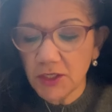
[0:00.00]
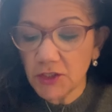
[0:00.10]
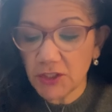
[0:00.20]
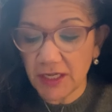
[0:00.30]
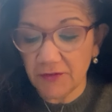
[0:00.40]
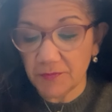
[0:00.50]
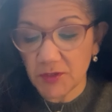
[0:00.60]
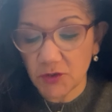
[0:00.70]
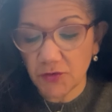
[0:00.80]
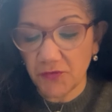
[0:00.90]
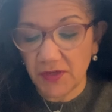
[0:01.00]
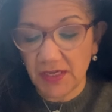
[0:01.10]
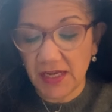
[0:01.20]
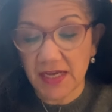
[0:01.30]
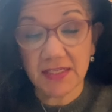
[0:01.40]
She gave Mr.
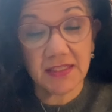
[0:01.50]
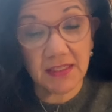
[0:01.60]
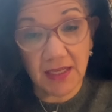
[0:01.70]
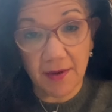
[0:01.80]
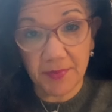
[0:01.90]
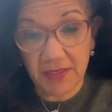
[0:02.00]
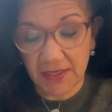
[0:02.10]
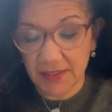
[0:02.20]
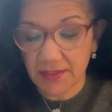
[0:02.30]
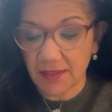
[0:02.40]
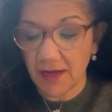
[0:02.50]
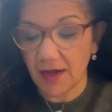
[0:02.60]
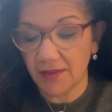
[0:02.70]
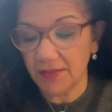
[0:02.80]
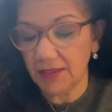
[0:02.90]
Finney a sloppy kiss
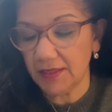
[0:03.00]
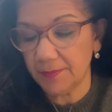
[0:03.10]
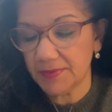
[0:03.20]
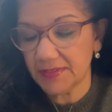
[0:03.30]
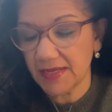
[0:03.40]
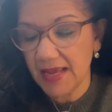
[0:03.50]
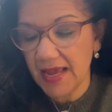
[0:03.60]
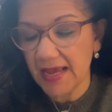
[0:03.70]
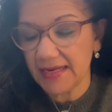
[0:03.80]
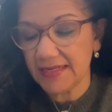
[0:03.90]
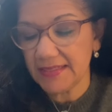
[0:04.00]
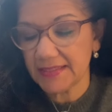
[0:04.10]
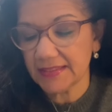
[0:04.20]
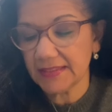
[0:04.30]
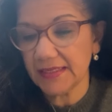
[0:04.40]
on the lips and he
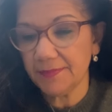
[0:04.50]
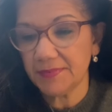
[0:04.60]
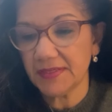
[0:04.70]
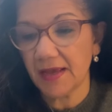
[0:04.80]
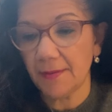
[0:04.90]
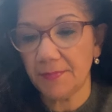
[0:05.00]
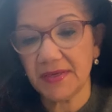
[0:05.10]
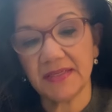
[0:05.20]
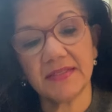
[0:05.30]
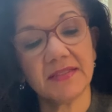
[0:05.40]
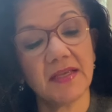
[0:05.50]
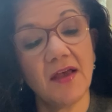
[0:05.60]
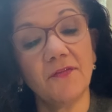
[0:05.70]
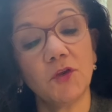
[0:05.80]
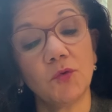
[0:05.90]
slipped a piece
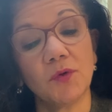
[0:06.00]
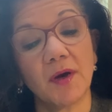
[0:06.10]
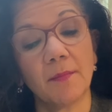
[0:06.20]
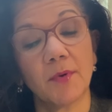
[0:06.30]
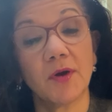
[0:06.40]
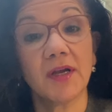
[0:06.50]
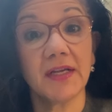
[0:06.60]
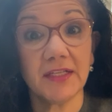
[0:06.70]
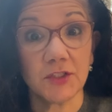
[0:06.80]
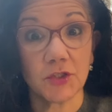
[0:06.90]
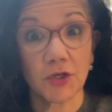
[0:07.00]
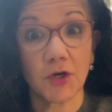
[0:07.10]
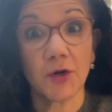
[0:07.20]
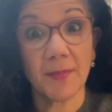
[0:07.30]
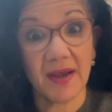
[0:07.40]
of cucumber into
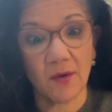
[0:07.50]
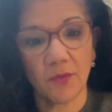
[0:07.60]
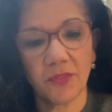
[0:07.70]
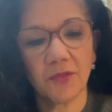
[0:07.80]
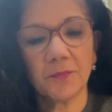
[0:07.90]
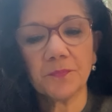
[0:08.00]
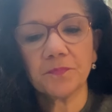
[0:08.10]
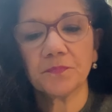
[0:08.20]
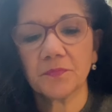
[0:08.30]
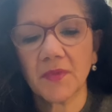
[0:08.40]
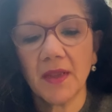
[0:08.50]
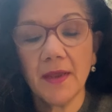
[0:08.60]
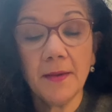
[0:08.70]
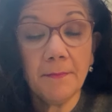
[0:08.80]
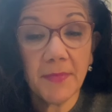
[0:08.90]
her mouth.
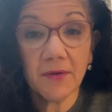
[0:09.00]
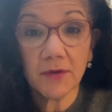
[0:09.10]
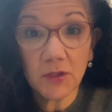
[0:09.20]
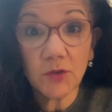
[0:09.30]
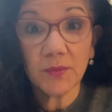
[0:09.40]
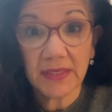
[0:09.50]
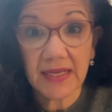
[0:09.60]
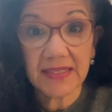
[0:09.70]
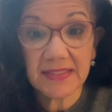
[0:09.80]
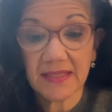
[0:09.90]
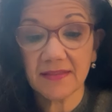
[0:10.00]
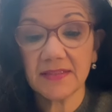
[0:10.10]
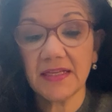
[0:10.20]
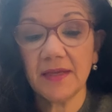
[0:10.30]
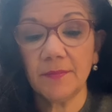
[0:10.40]
Mary Lou and I set the
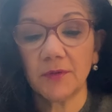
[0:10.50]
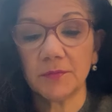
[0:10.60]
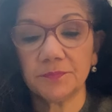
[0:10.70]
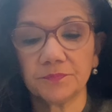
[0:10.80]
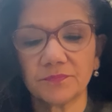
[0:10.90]
table